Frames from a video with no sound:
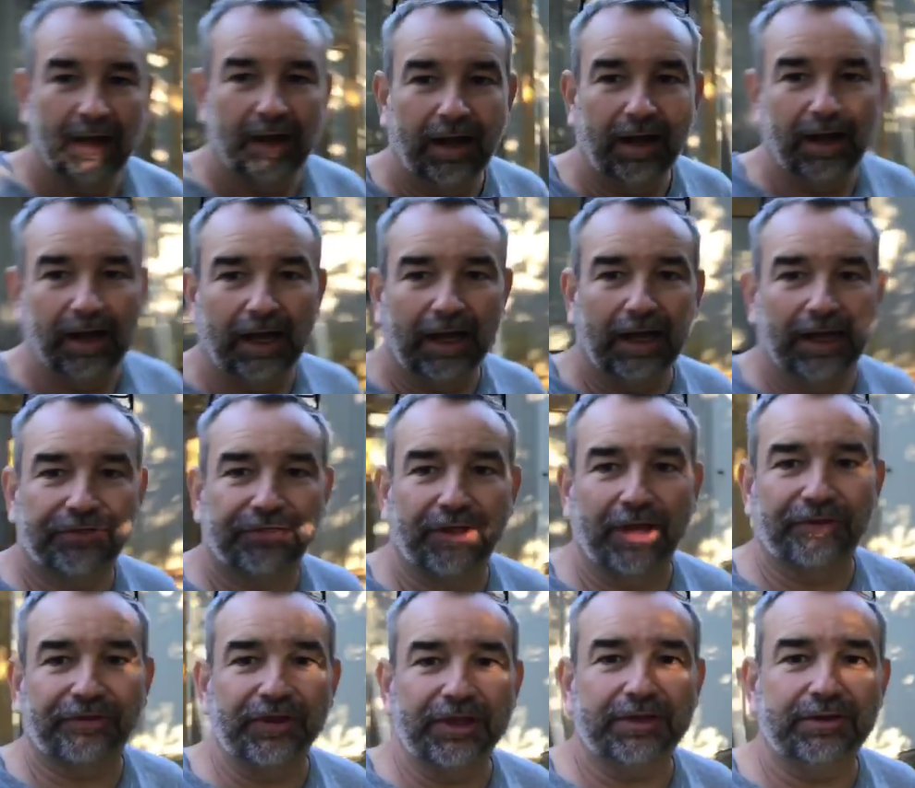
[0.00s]
I
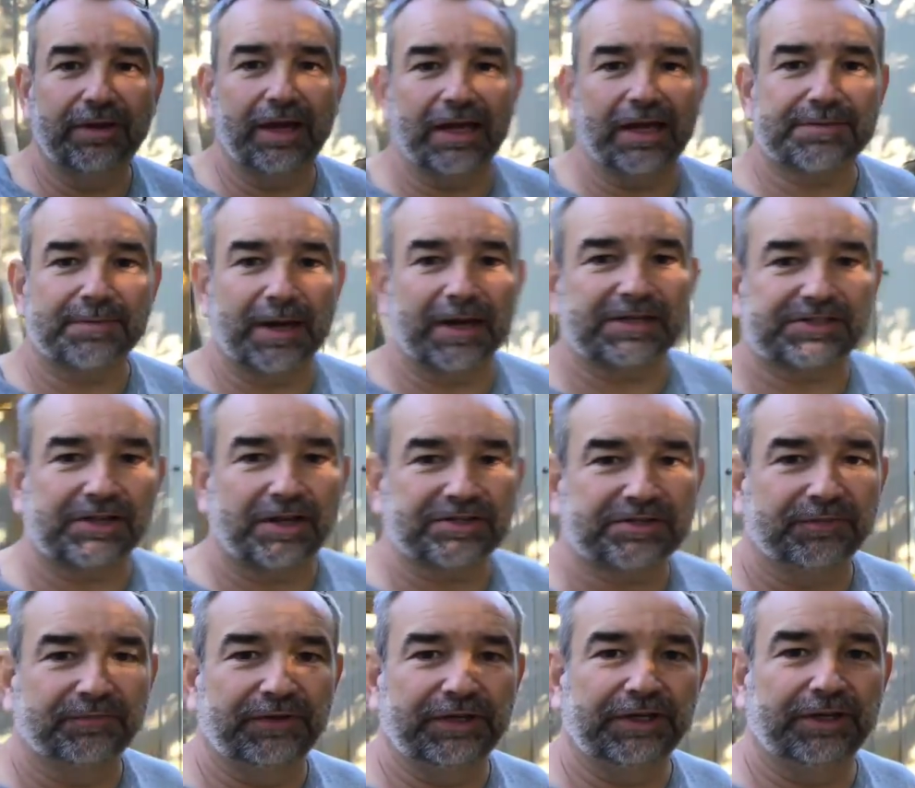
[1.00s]
think you guys might have saw
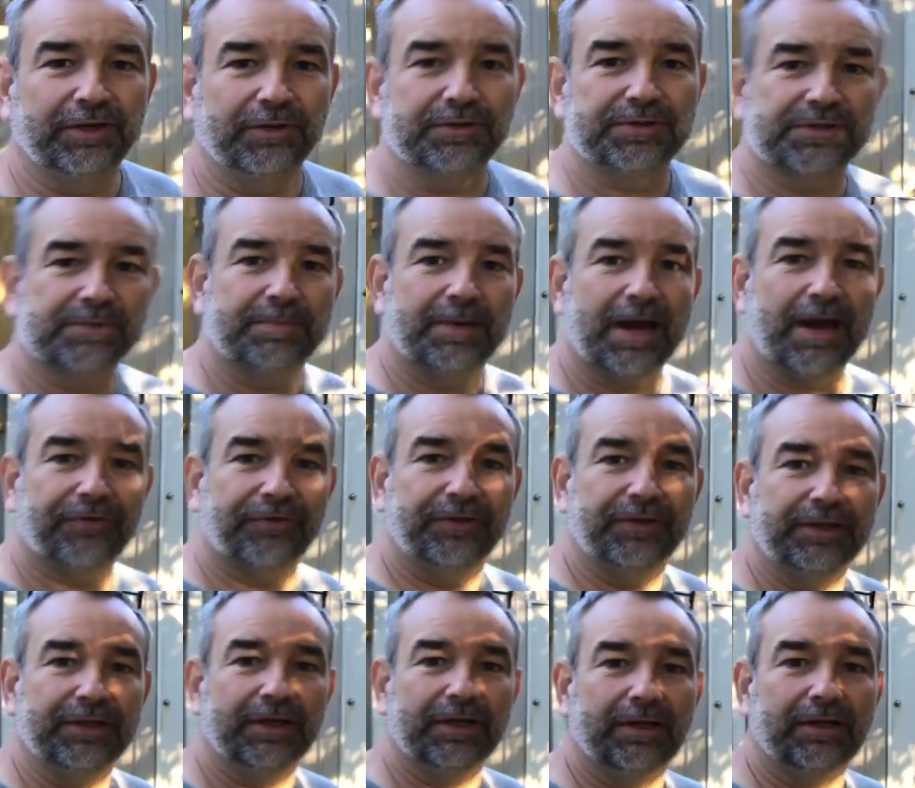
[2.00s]
some videos about
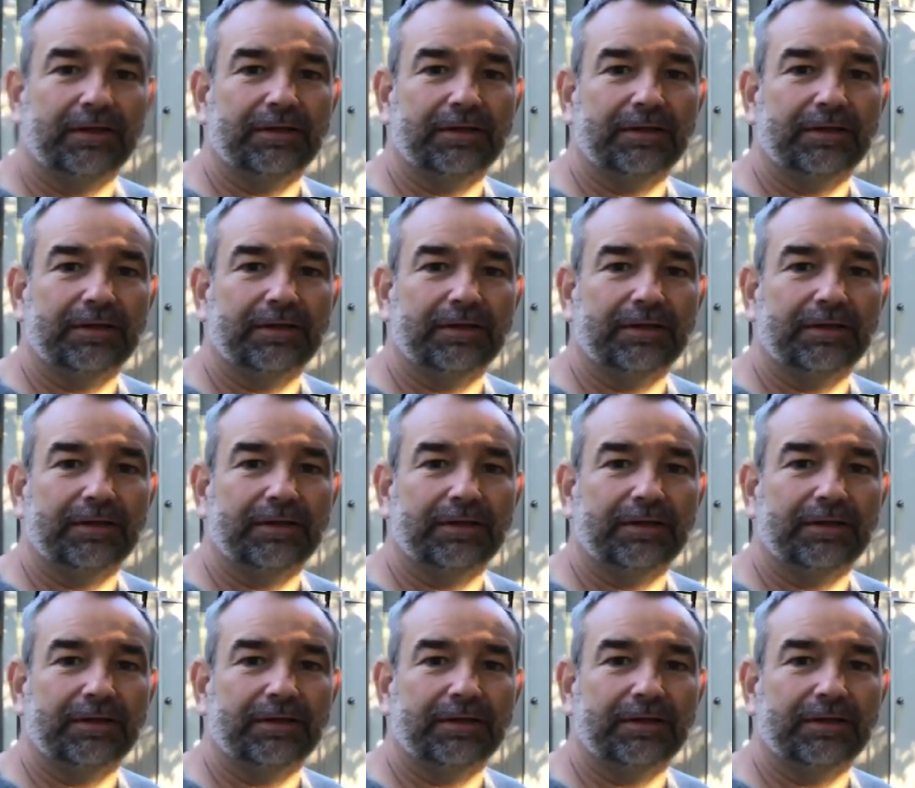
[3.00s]
the